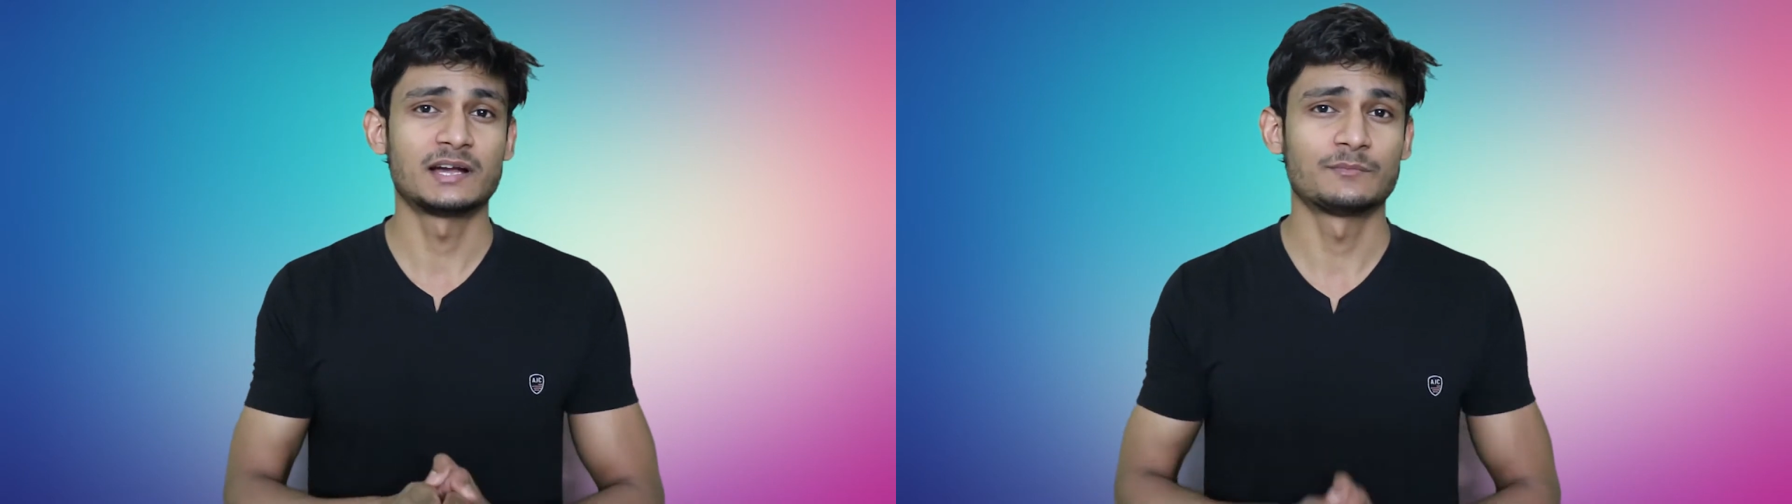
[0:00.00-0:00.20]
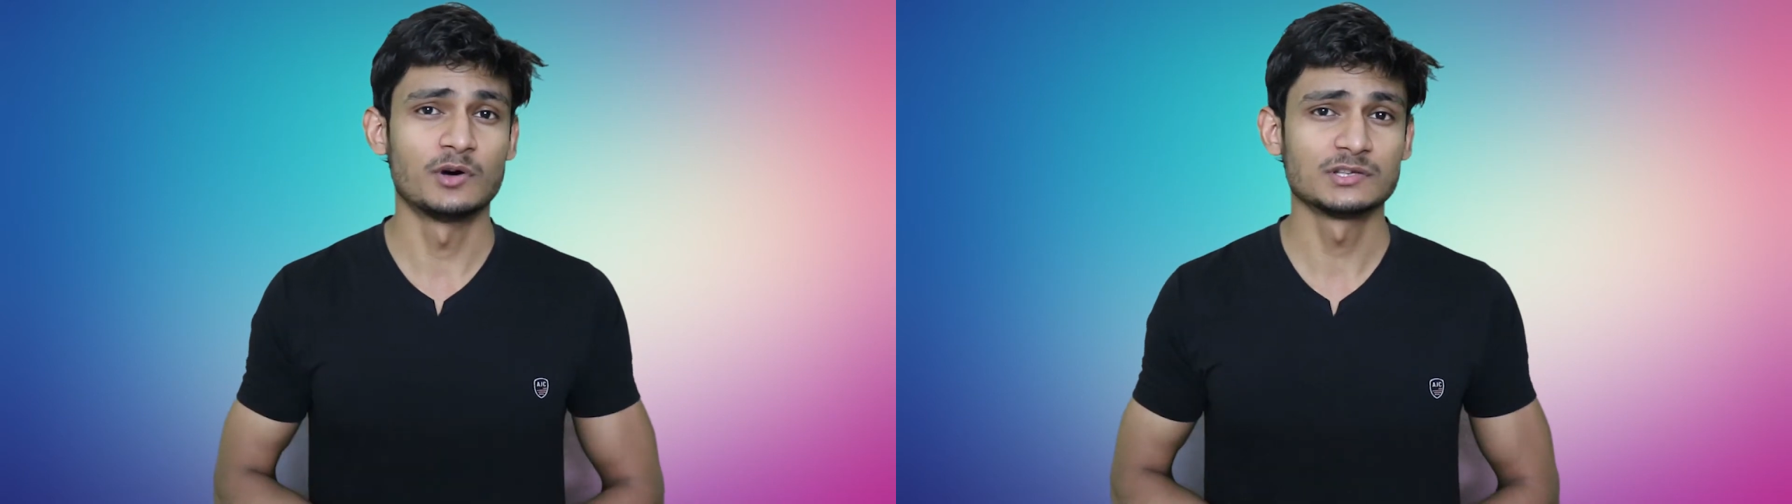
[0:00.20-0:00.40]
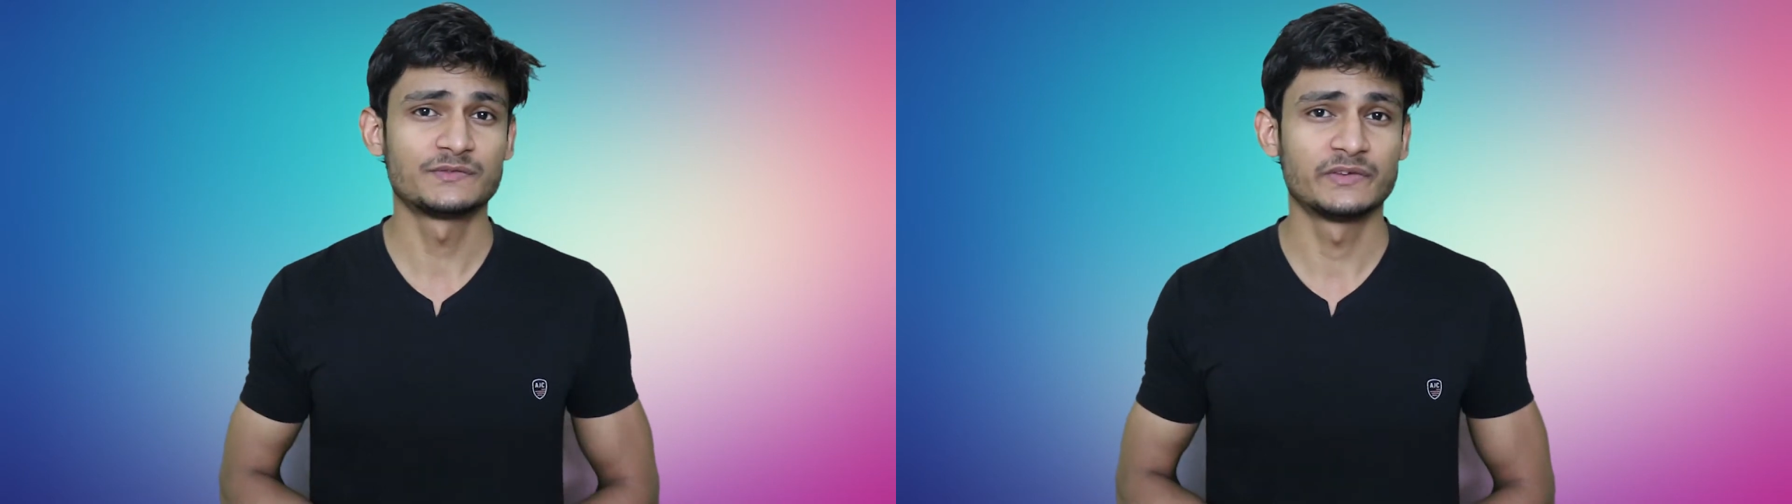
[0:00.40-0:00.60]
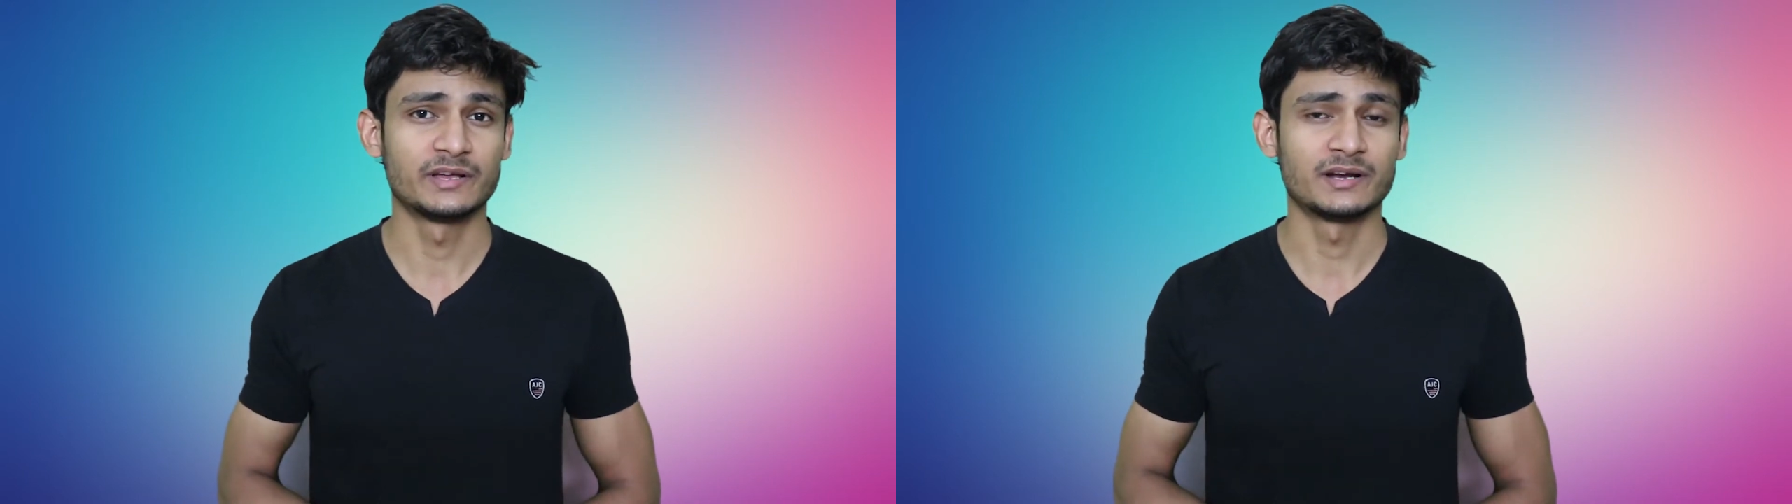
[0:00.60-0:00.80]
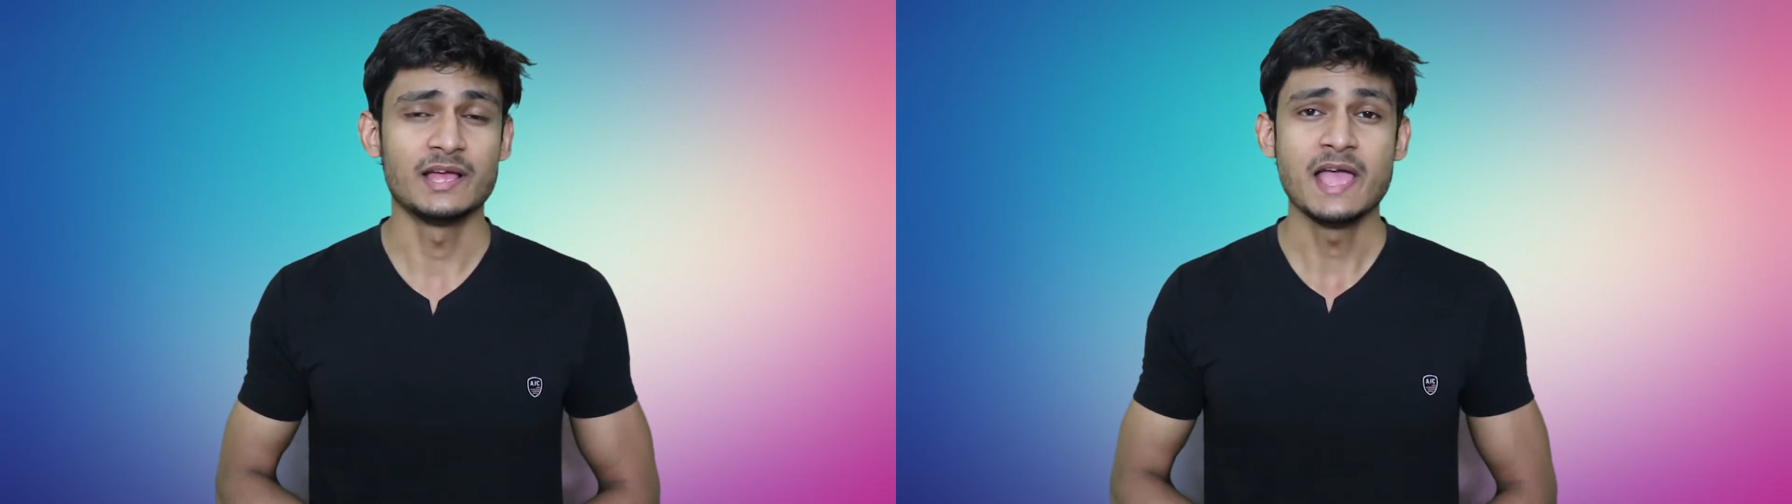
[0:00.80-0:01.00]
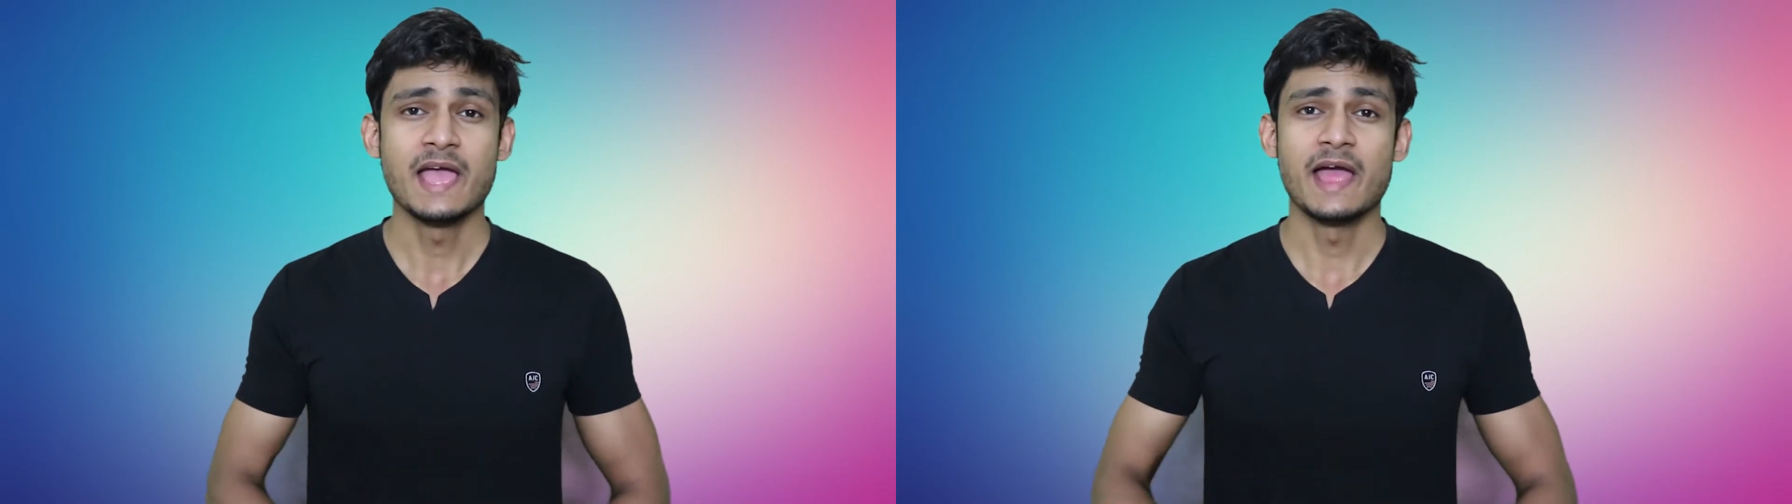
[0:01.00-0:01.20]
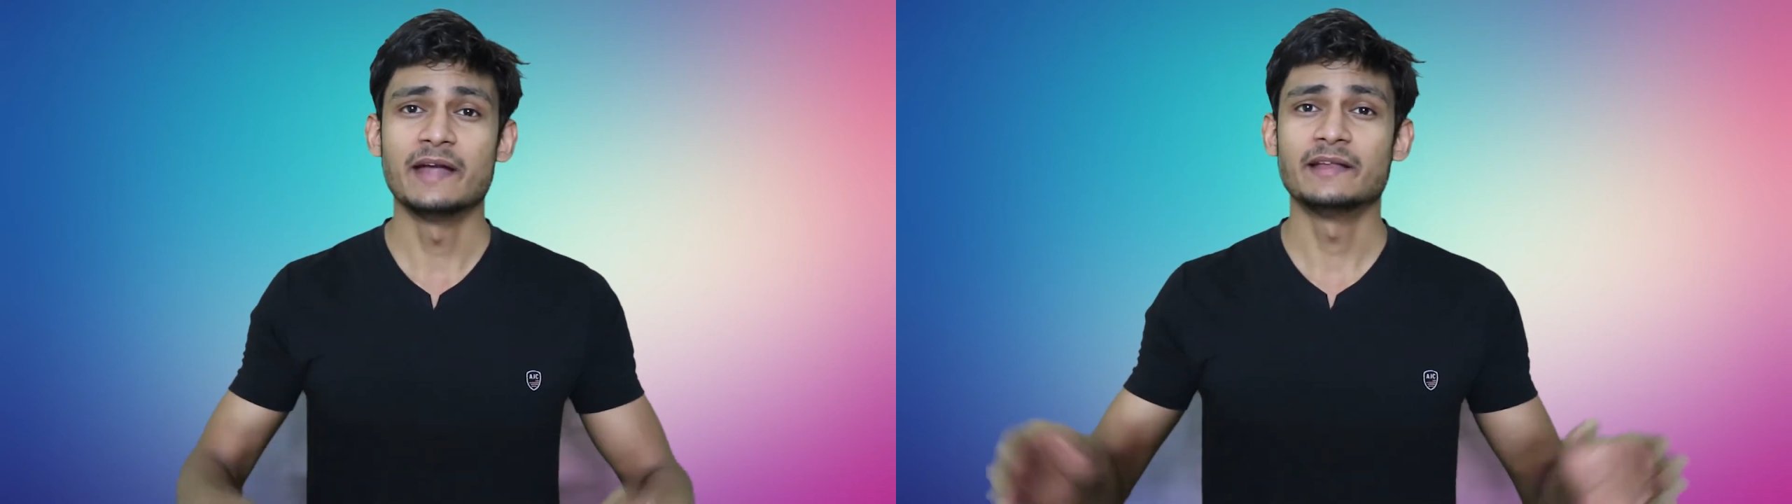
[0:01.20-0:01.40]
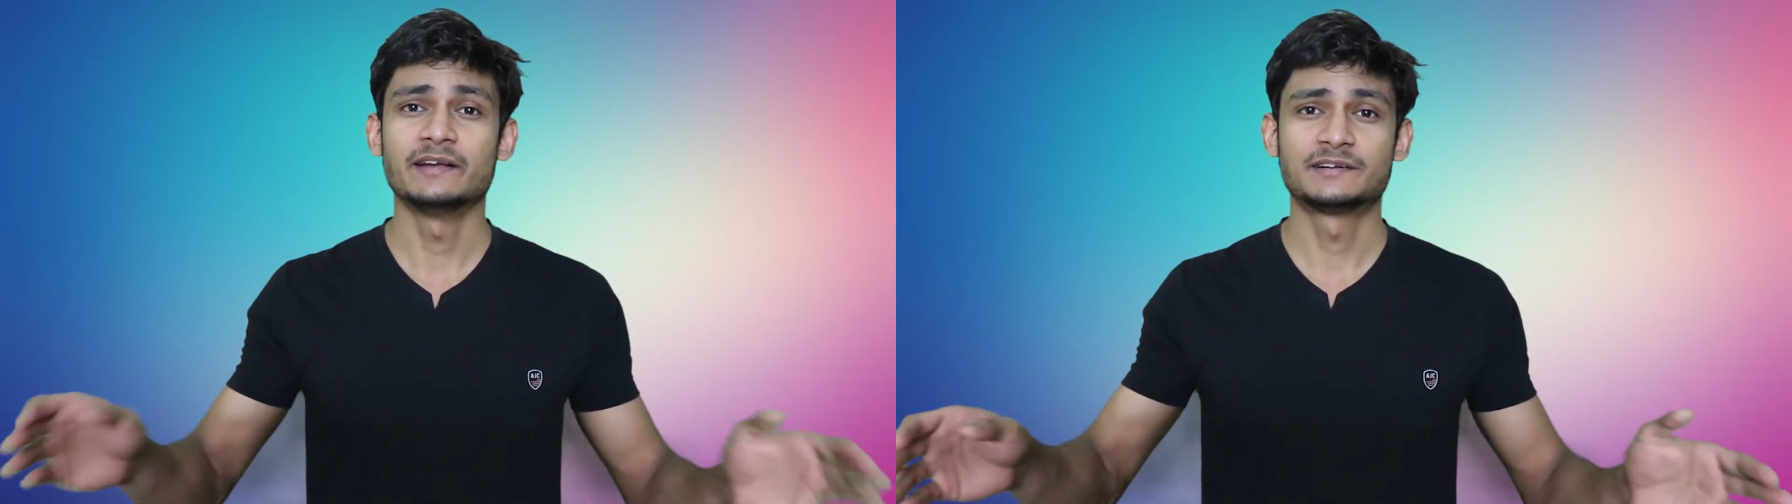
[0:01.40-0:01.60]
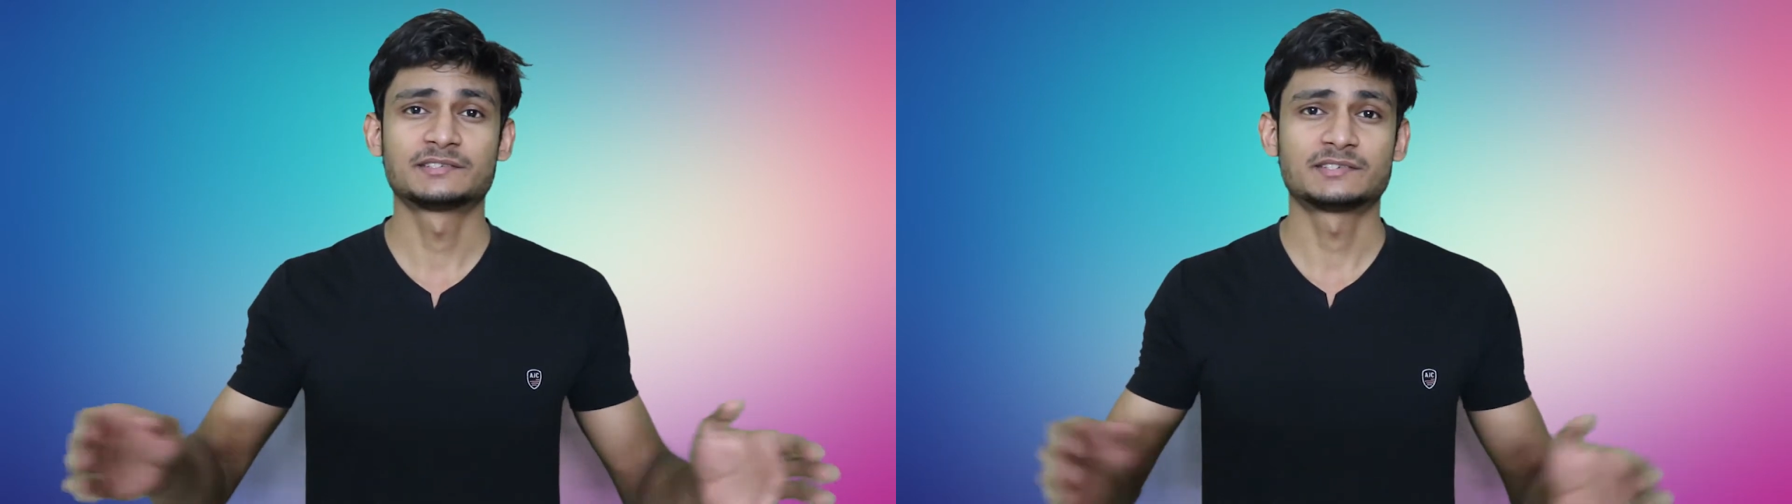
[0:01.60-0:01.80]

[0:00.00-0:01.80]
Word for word: atmosphere and its